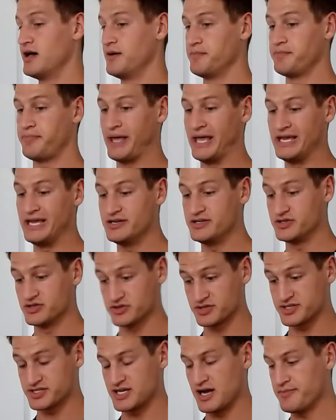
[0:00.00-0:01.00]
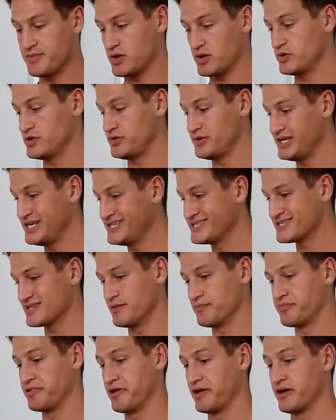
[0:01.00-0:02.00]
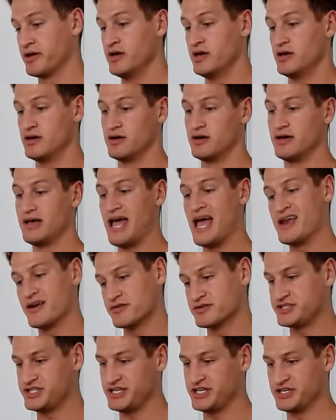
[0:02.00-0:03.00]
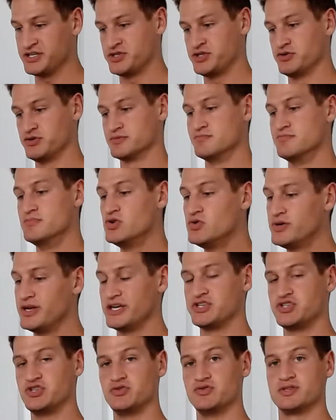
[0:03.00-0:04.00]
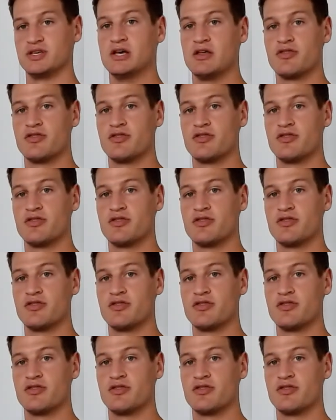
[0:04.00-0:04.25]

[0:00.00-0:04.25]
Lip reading: pain in your stomach when you eat something, energy issues, mood issues.